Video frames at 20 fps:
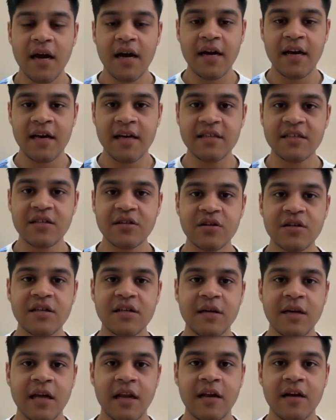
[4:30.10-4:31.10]
and hence
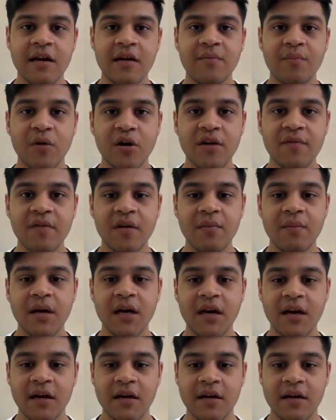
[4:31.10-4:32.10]
your Telegram bot will be
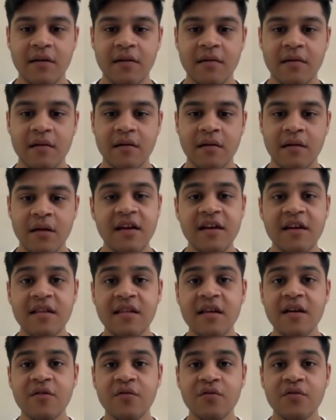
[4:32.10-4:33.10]
connected. Then
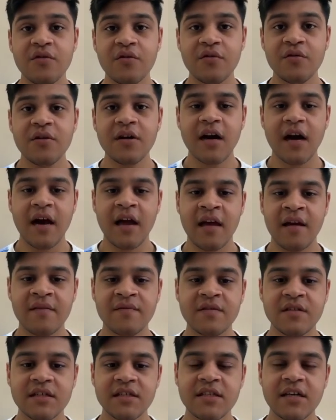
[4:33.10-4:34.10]
in the code node, I
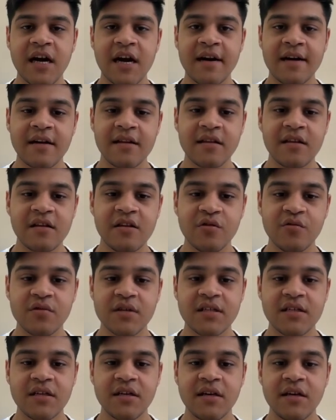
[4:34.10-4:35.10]
have just added the
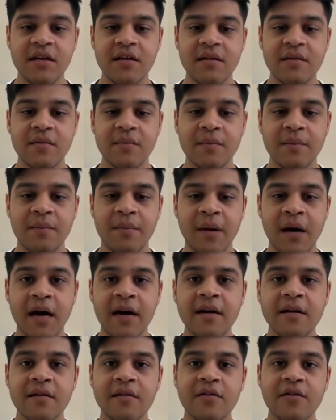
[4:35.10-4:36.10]
USDT
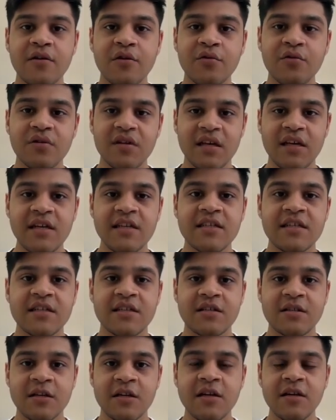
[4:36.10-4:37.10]
part to each
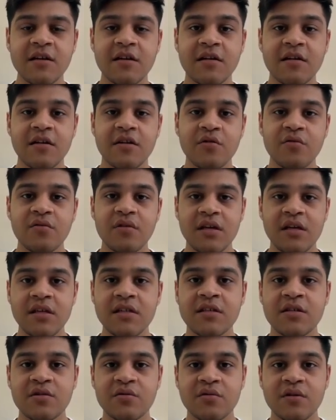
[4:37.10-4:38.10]
string, to
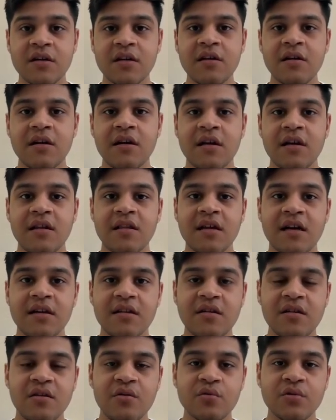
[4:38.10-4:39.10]
each token
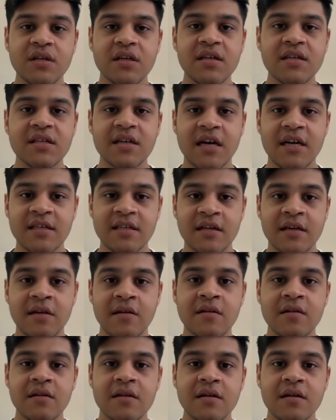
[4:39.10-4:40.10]
that the user is
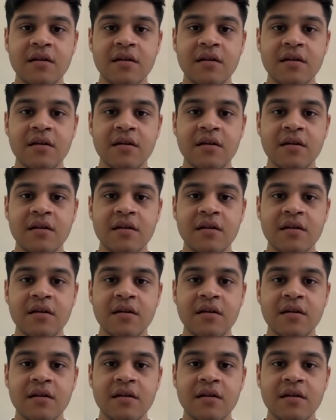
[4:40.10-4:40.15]
asking,